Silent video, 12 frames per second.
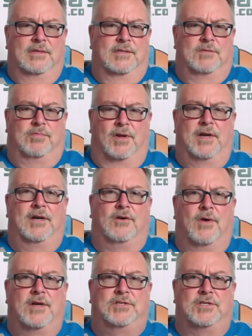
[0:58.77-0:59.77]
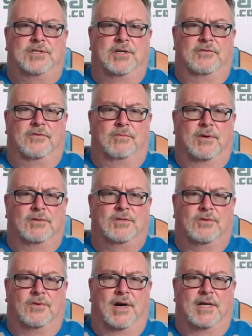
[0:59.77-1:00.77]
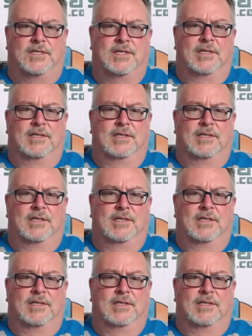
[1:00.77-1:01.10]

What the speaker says: There's plenty of questions here for both squads.